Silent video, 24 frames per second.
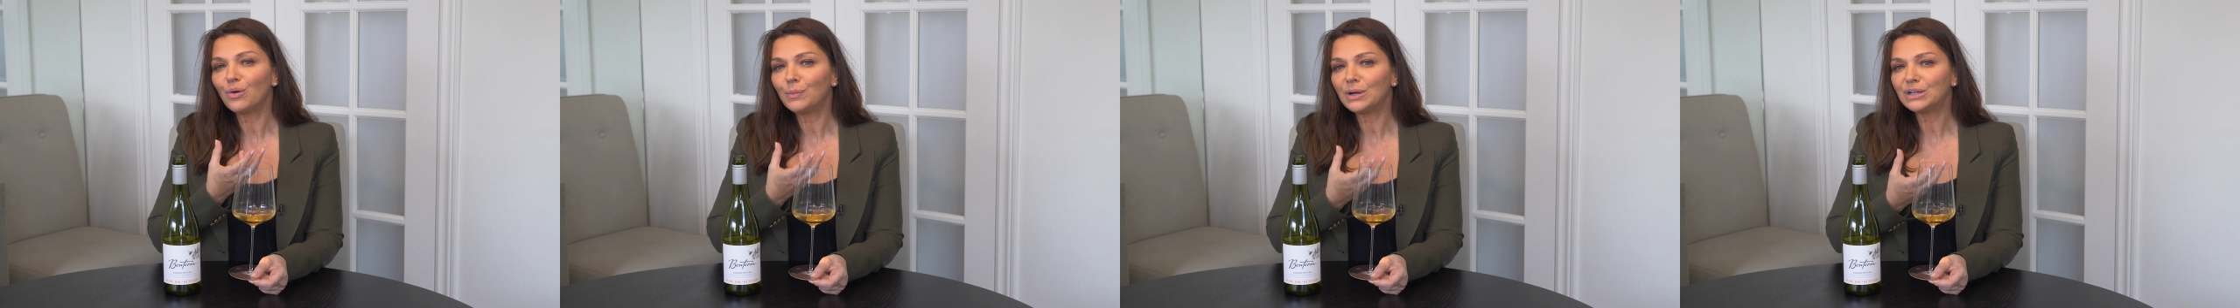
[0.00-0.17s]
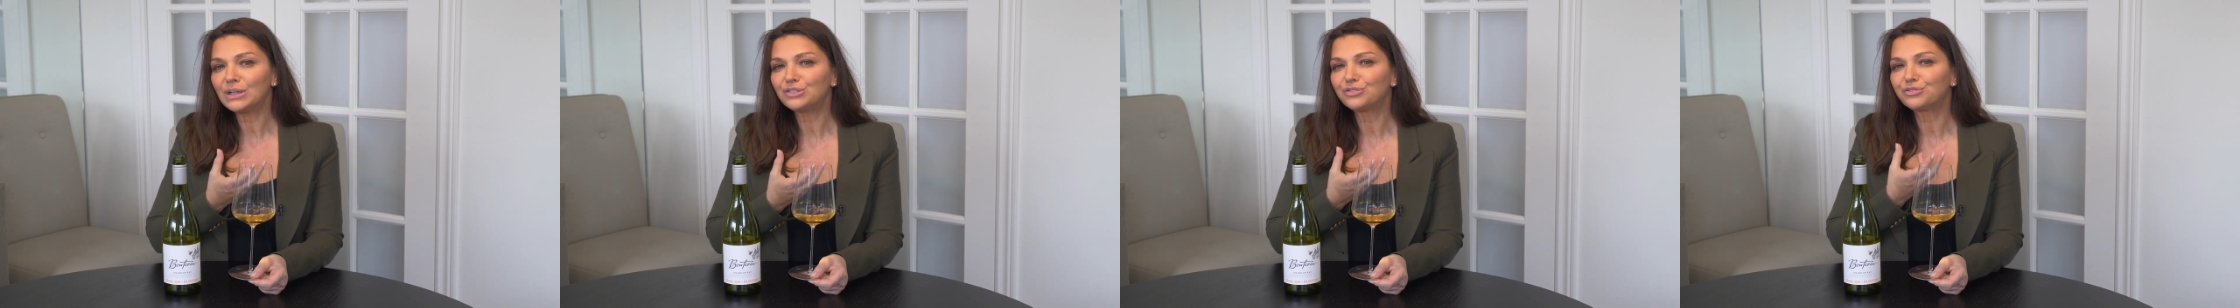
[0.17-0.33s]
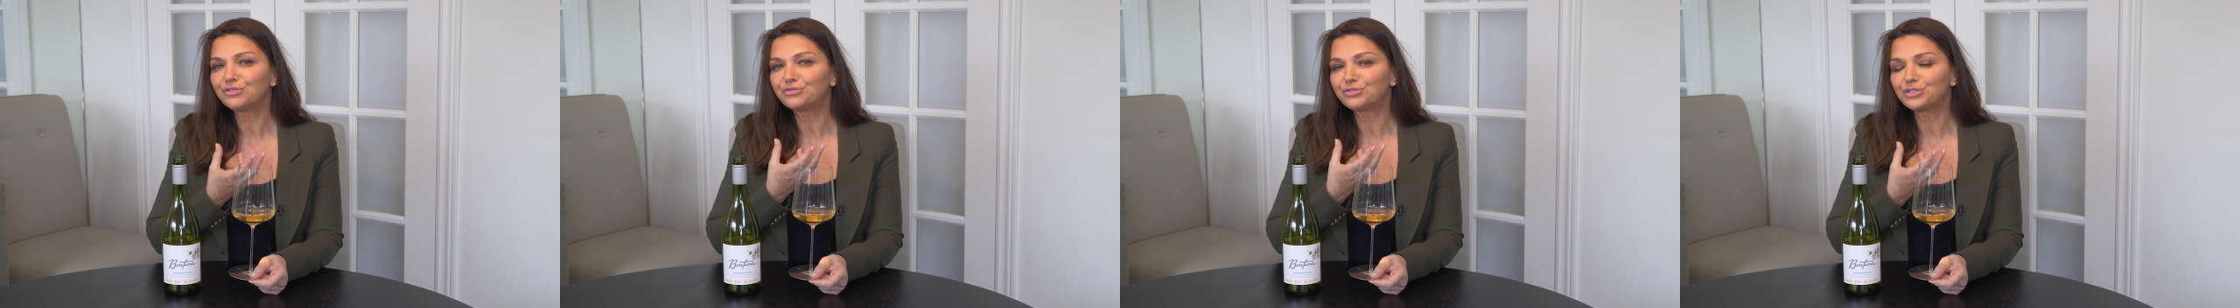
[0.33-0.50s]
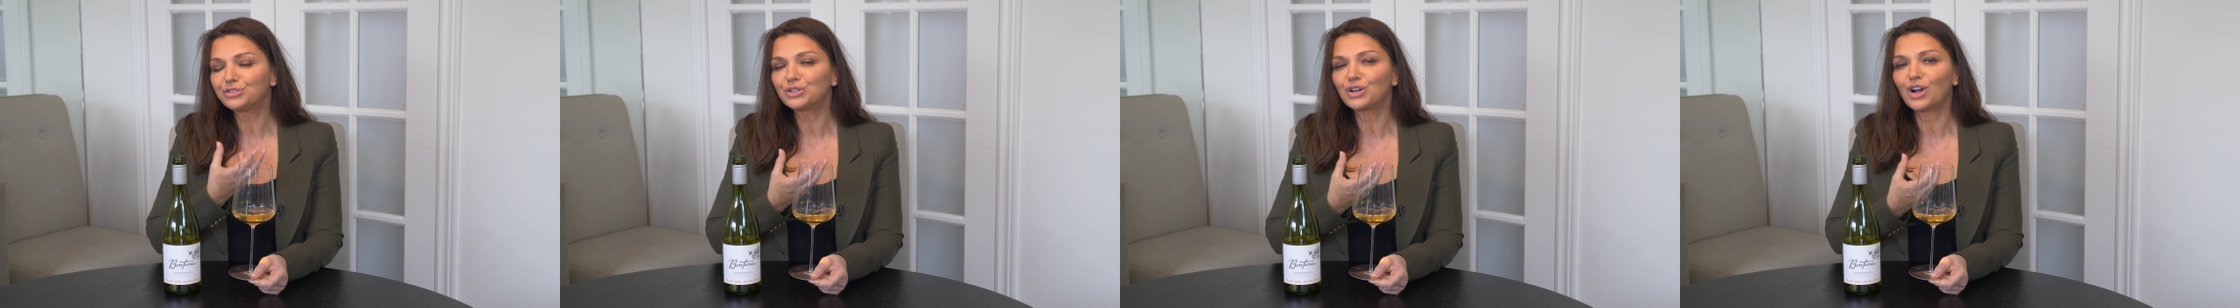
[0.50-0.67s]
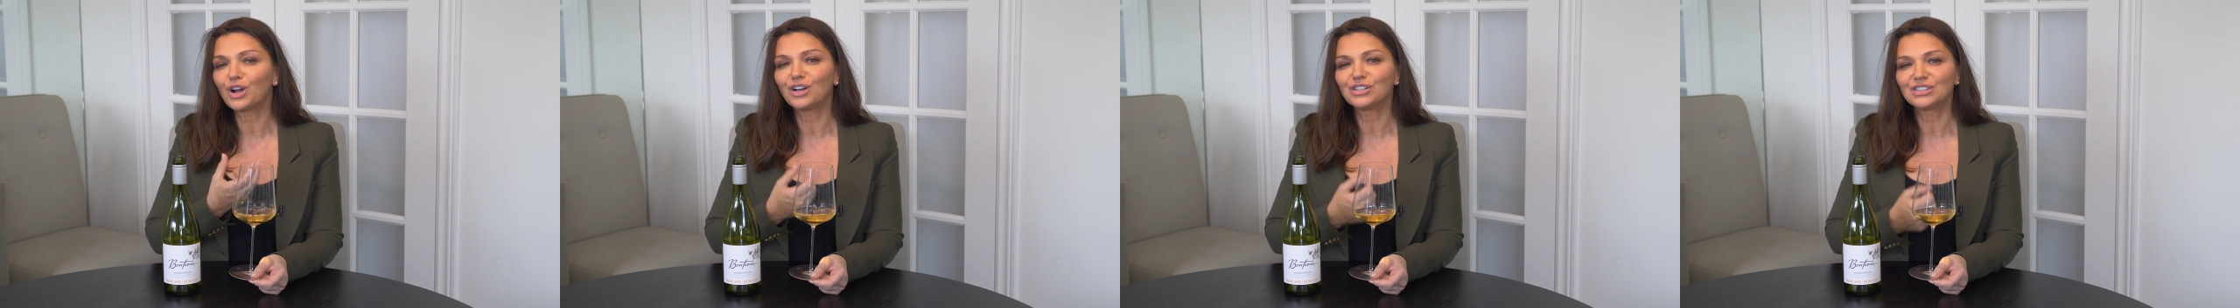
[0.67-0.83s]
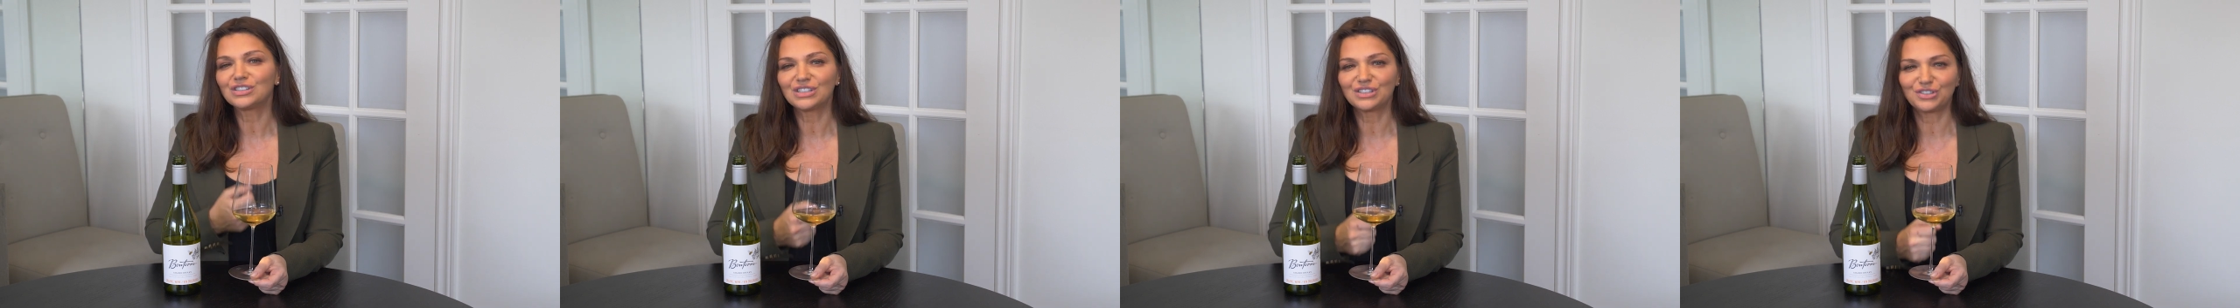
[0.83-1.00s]
much fruit
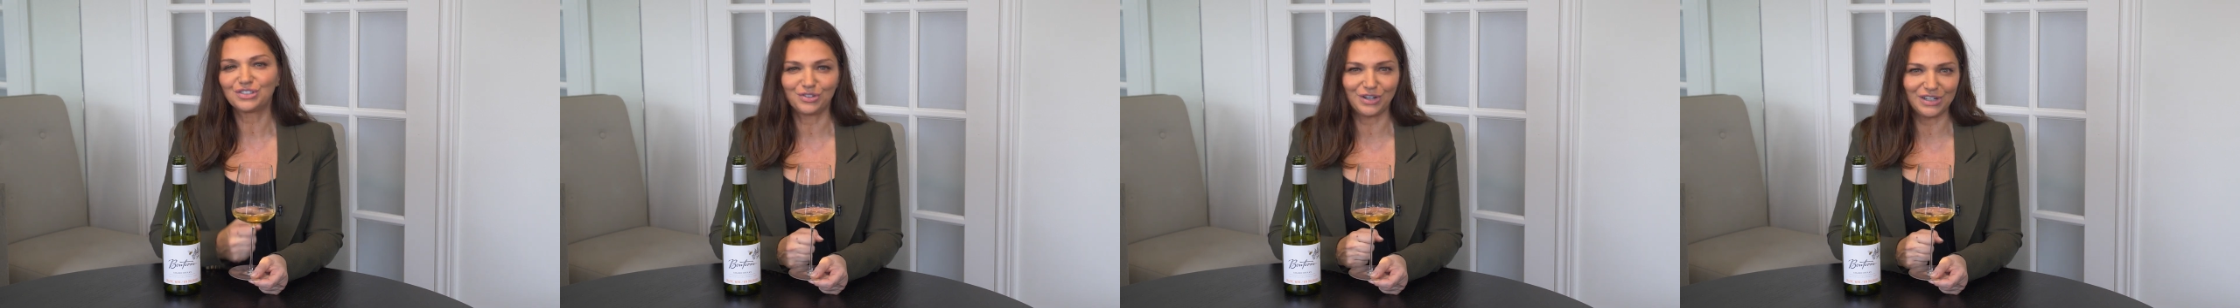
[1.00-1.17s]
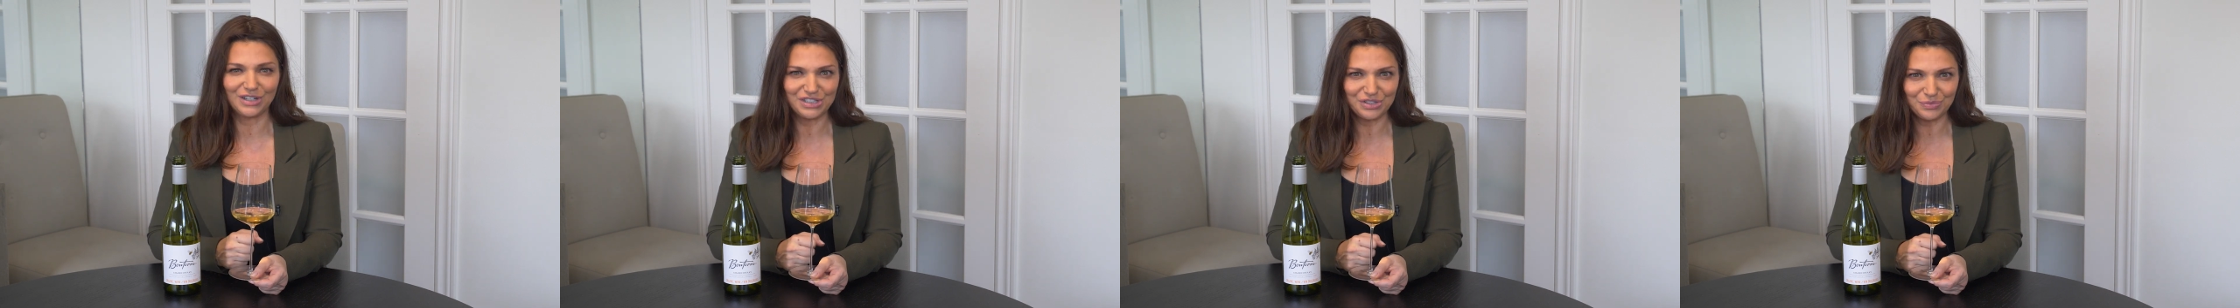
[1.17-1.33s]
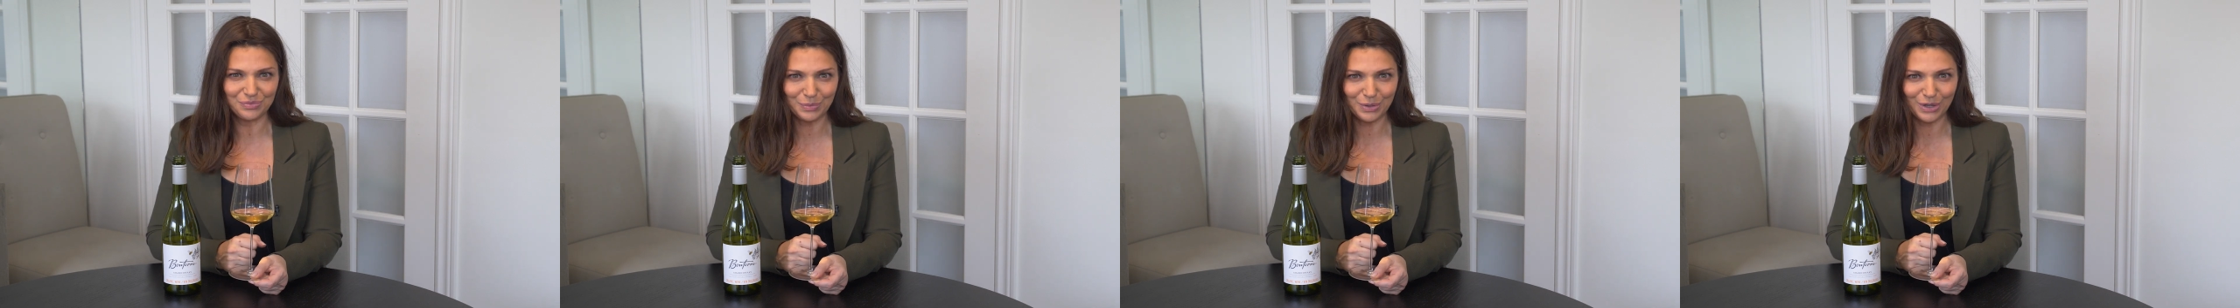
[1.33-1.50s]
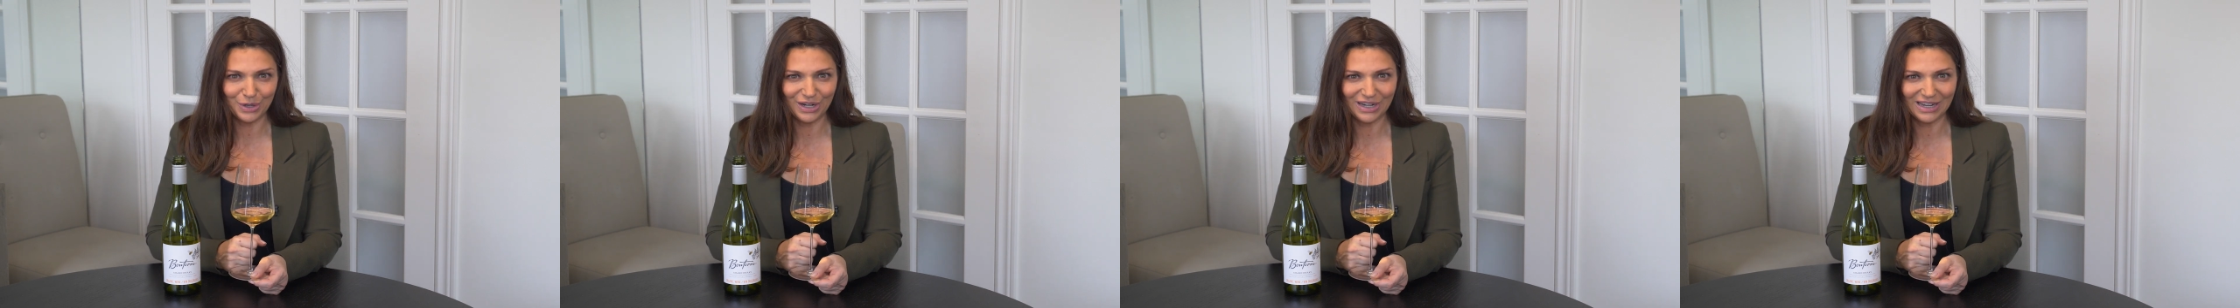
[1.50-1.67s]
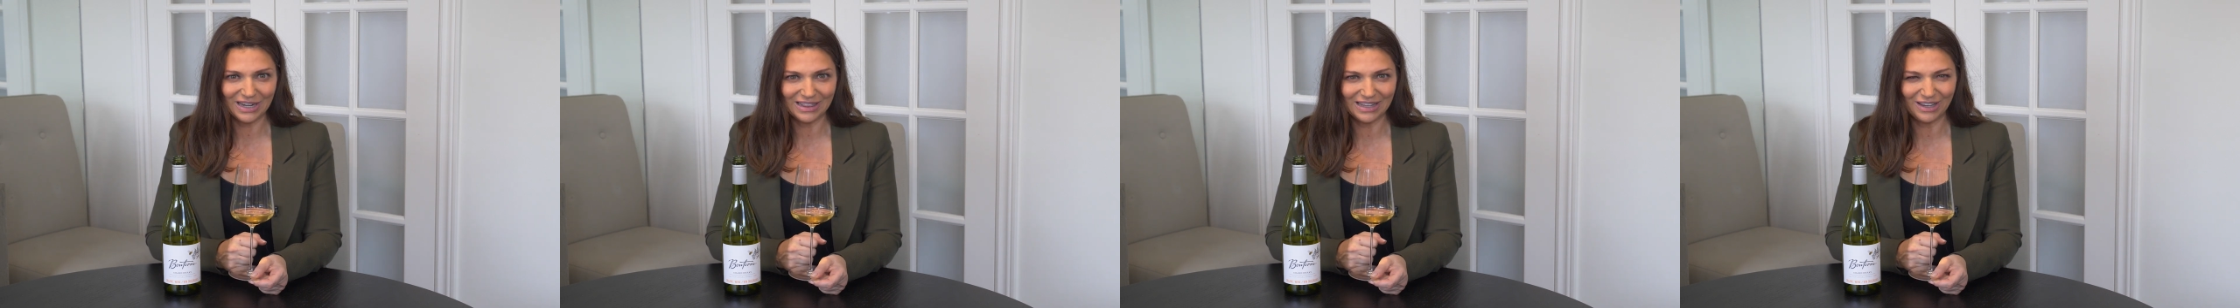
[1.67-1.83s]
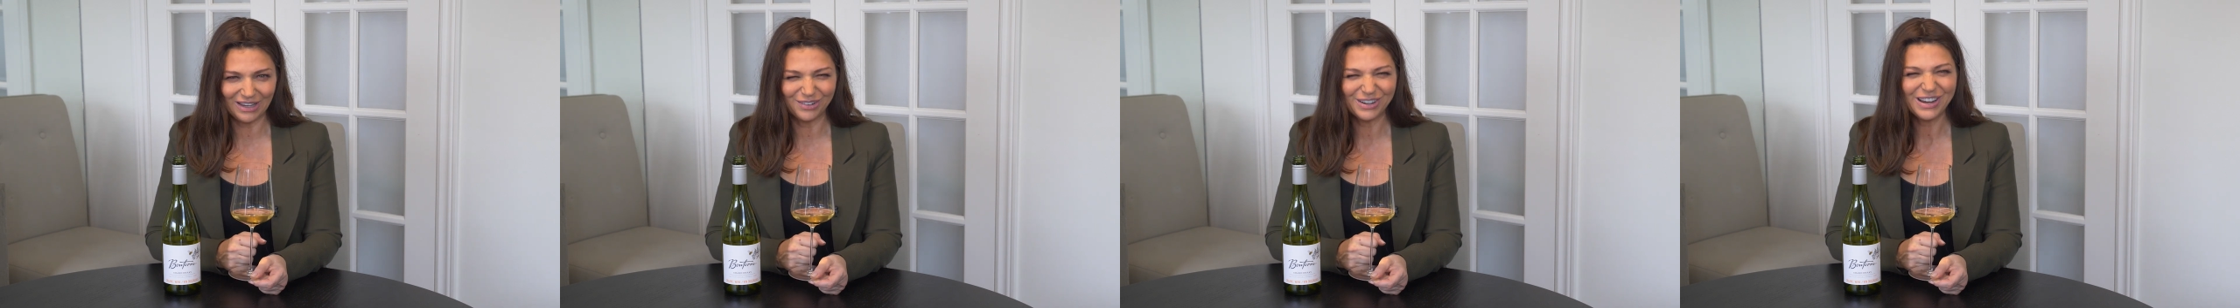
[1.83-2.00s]
concentration we're
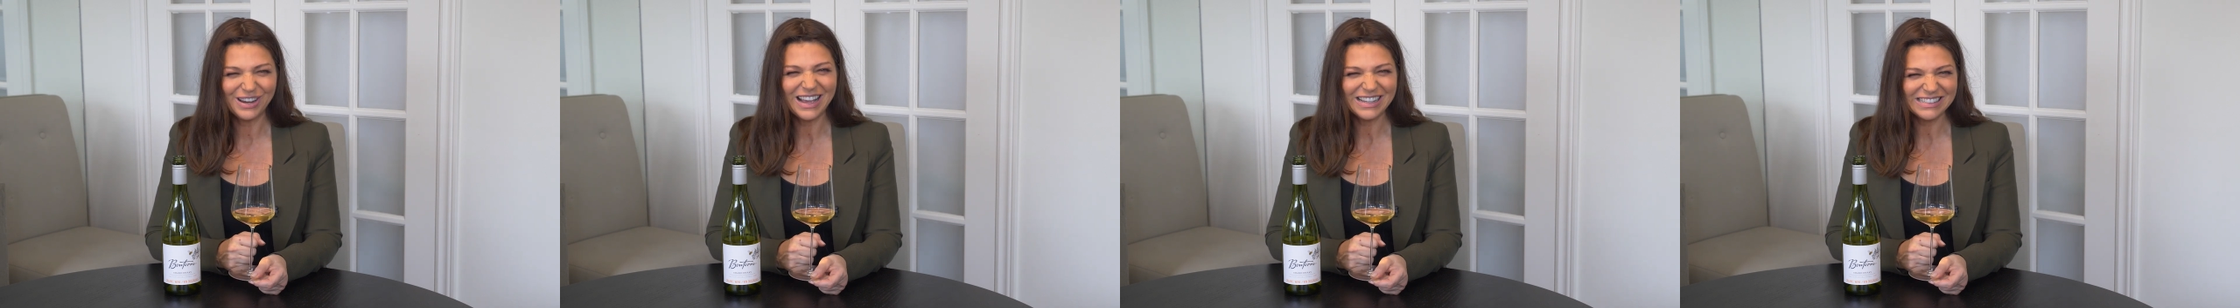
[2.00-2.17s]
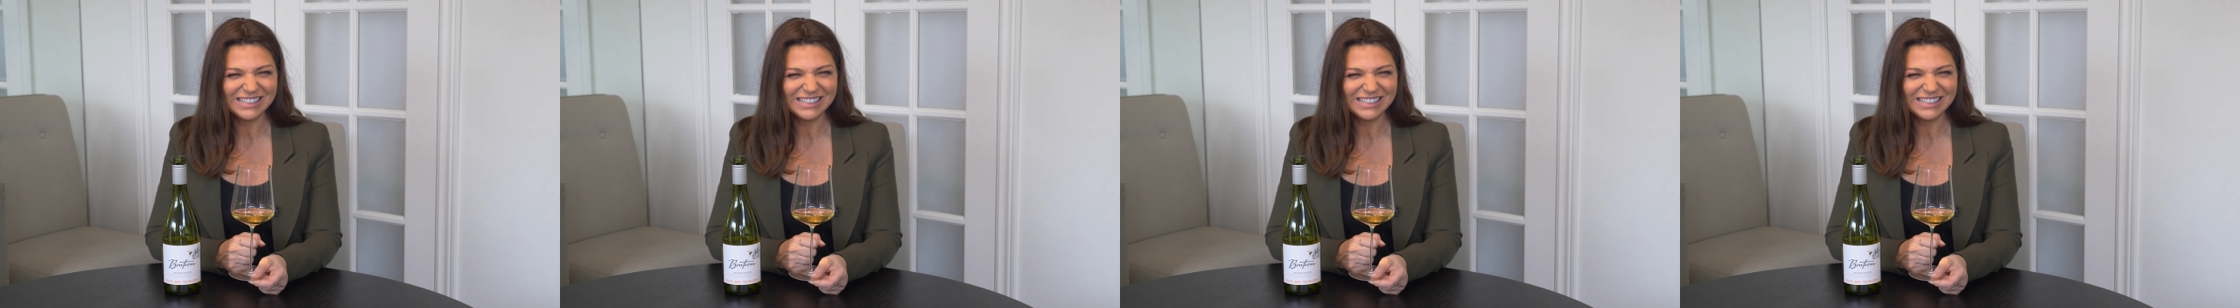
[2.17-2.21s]
getting there.